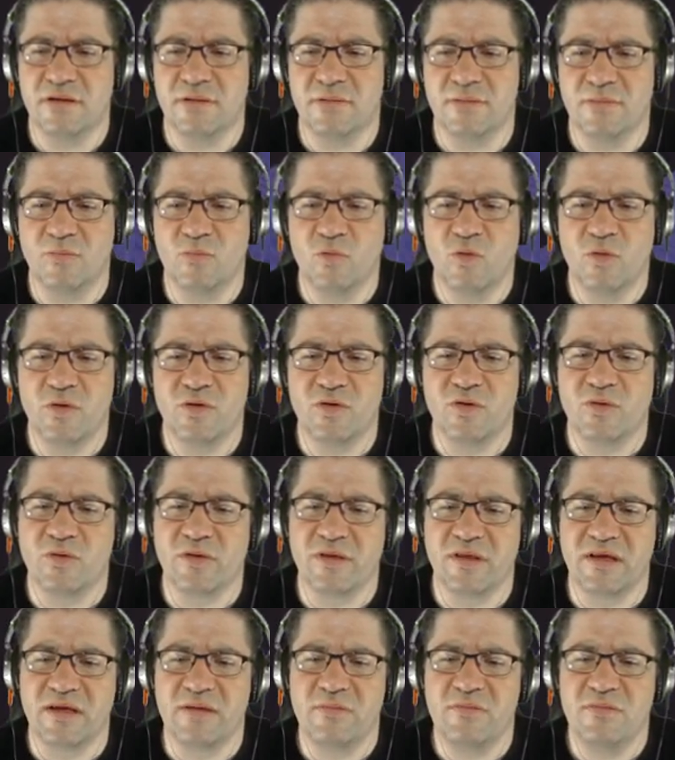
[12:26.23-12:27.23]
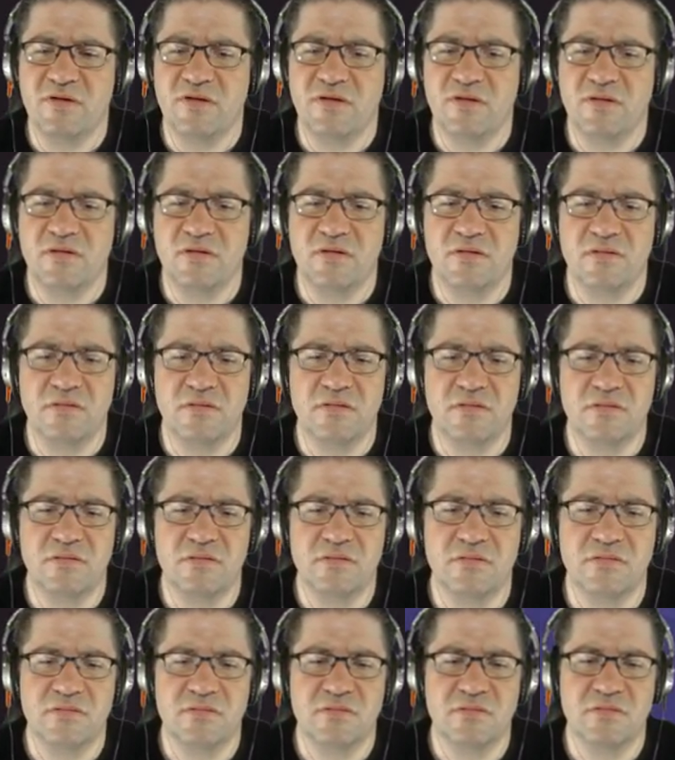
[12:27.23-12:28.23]
more adult themed
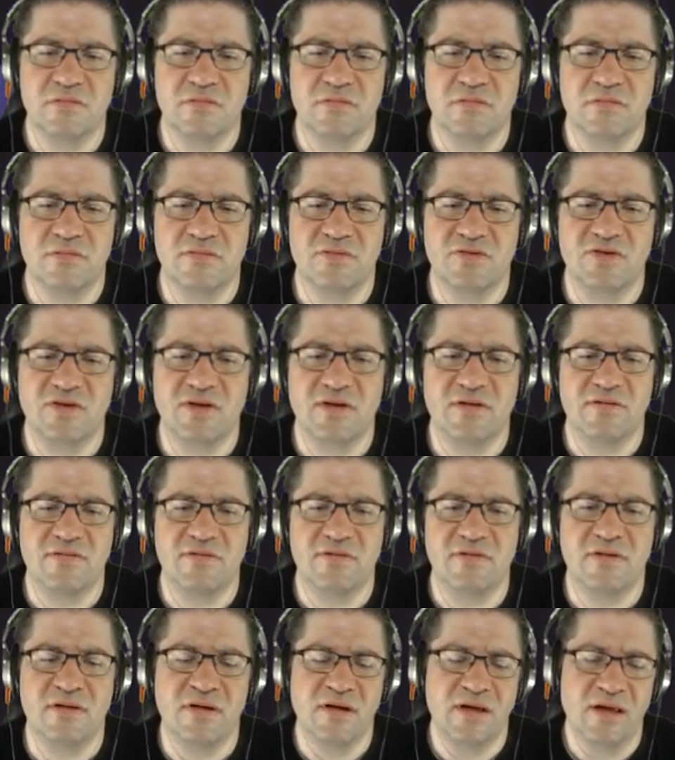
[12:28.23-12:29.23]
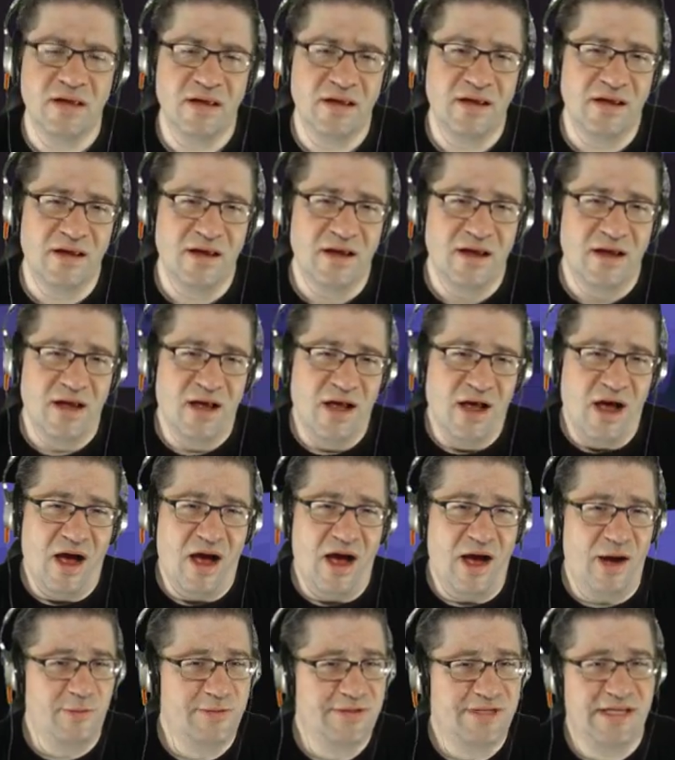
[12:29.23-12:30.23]
stuff.
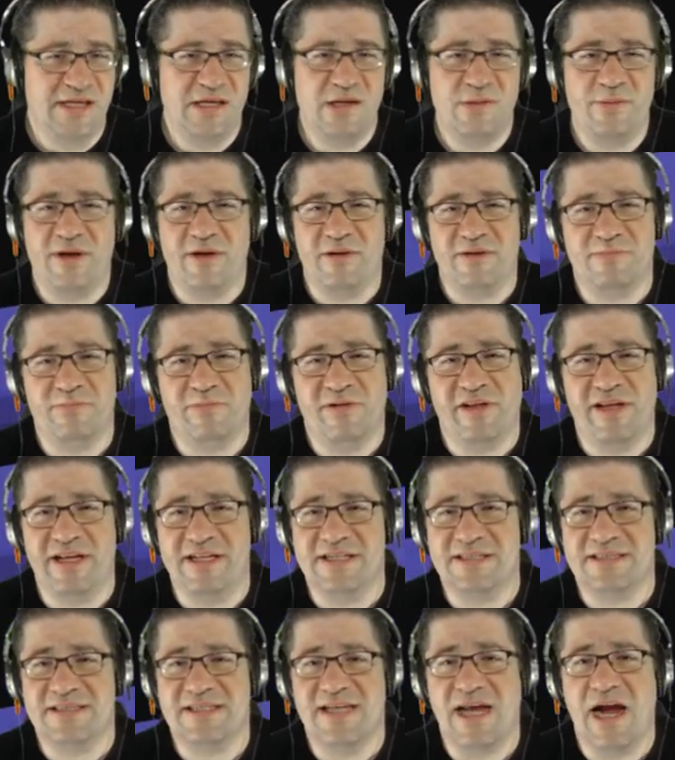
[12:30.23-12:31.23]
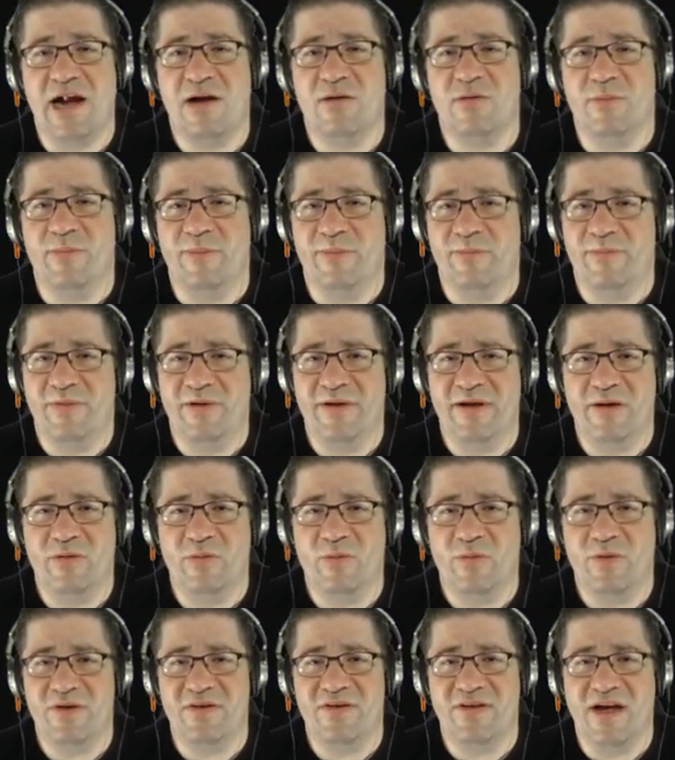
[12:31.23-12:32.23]
I was thinking about playing Skyrim at
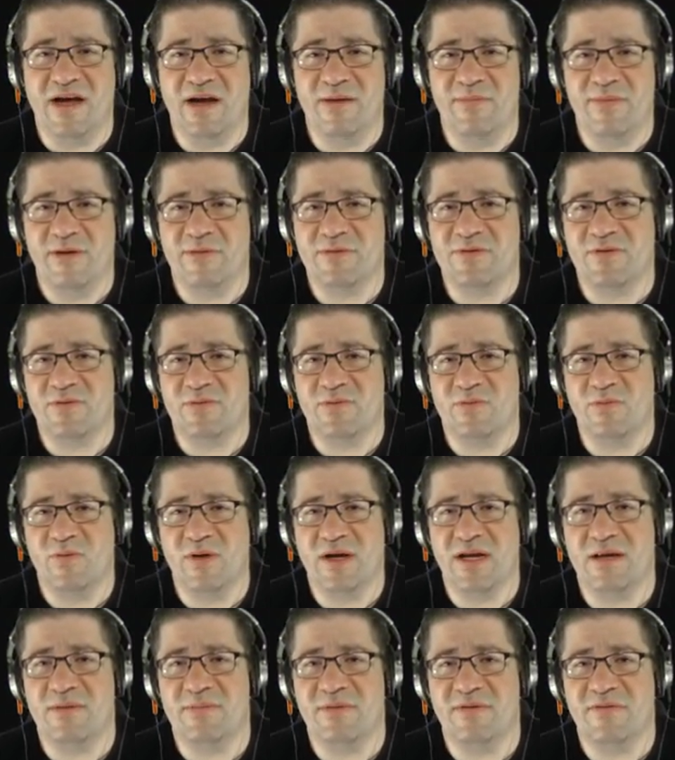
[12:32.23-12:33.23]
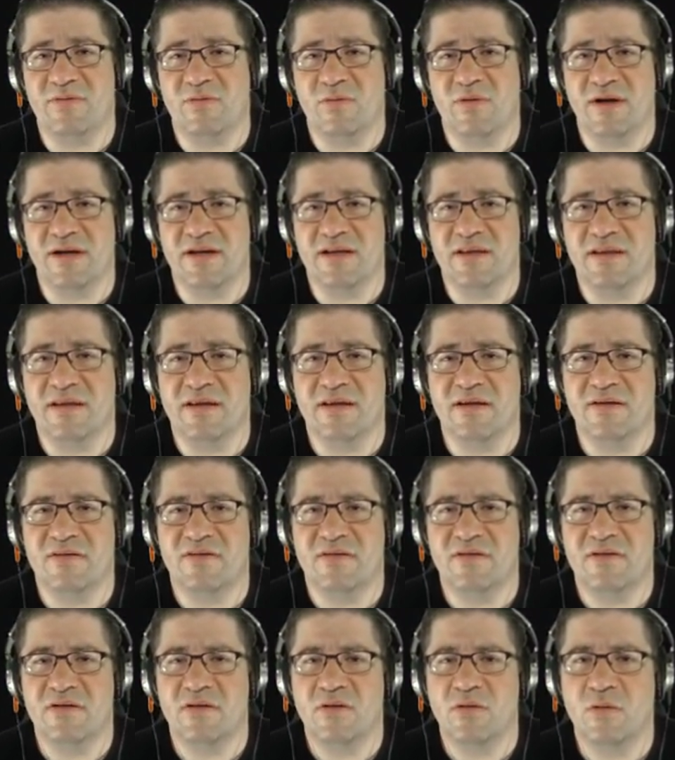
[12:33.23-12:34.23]
one time. That was way before I did
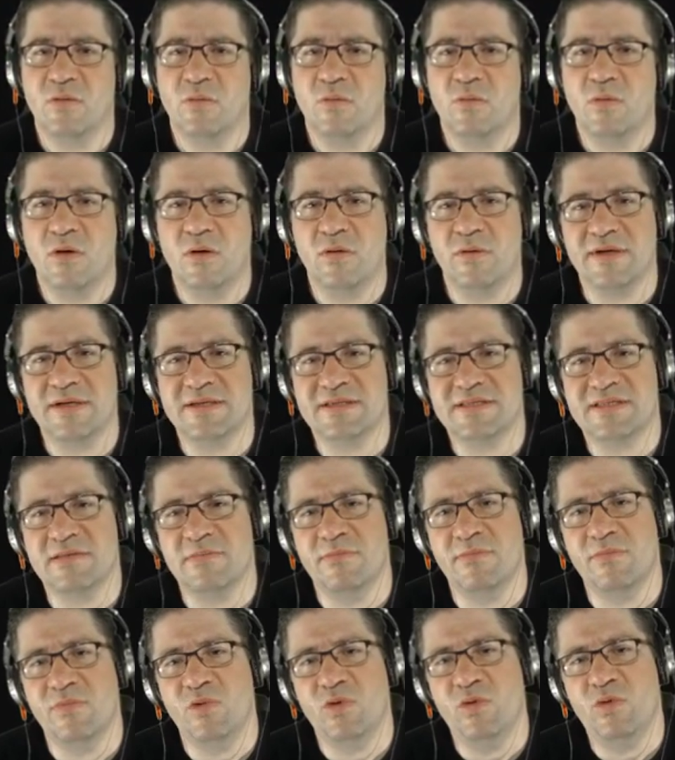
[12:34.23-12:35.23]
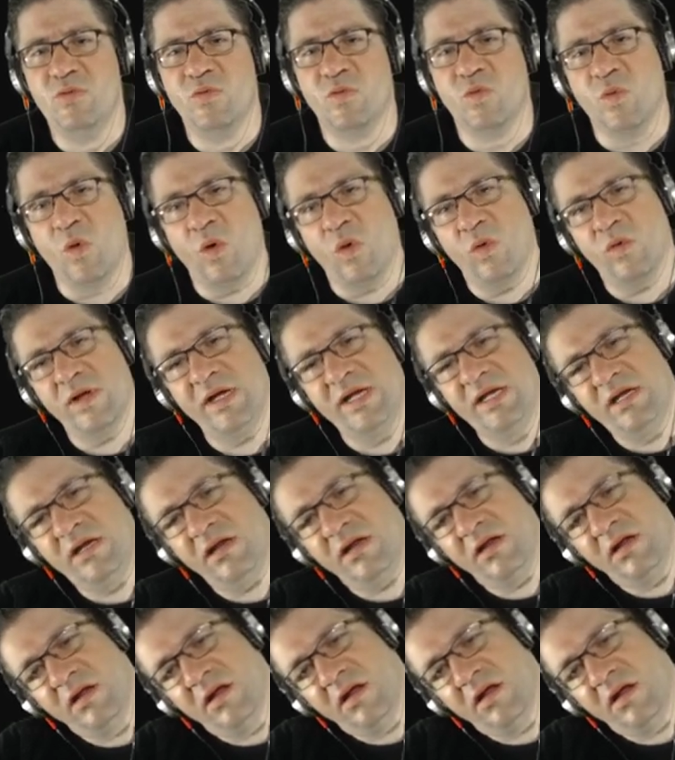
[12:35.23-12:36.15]
this. Whoa, is the moon rolling?